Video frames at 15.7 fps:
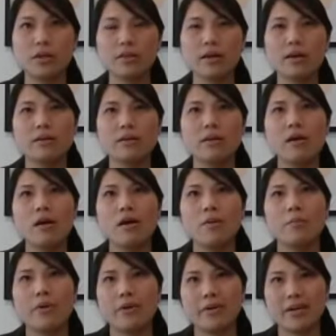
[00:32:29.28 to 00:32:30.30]
think that
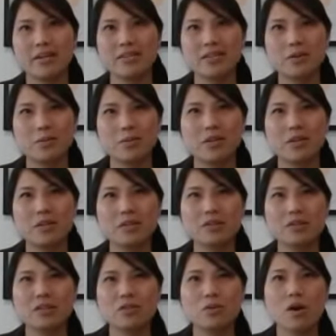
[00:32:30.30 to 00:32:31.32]
burying someone
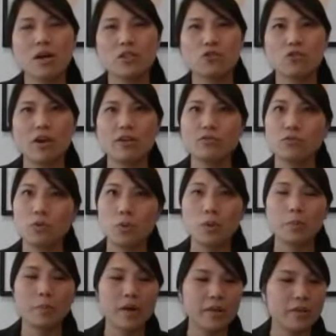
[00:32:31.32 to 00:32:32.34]
is quite
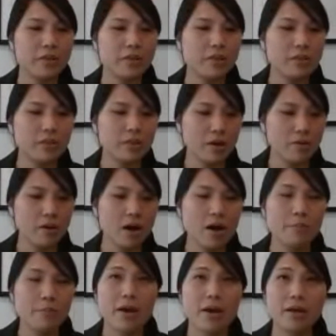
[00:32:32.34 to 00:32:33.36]
straightforward, but there
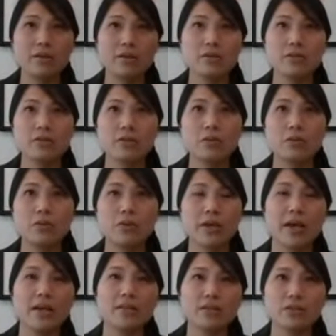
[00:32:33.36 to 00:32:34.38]
are matters
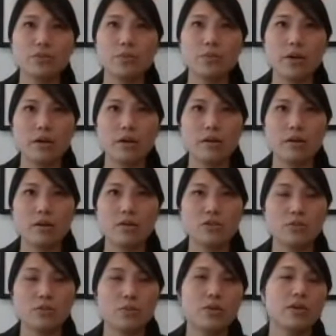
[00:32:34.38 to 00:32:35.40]
or cases where
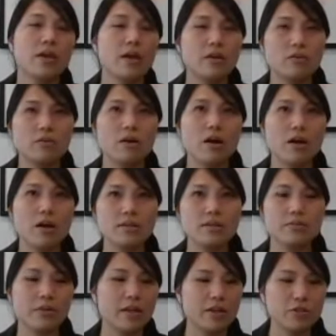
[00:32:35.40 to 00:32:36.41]
a dispute can
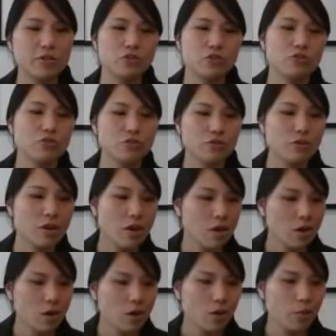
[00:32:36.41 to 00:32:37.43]
arise in relation to
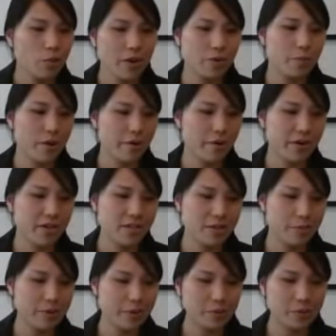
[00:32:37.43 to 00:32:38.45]
where to
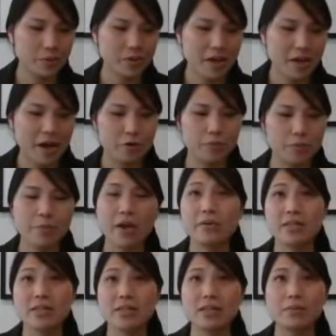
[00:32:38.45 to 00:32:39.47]
bury someone or how to
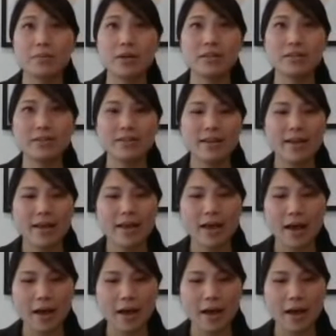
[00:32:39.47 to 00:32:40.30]
bury someone.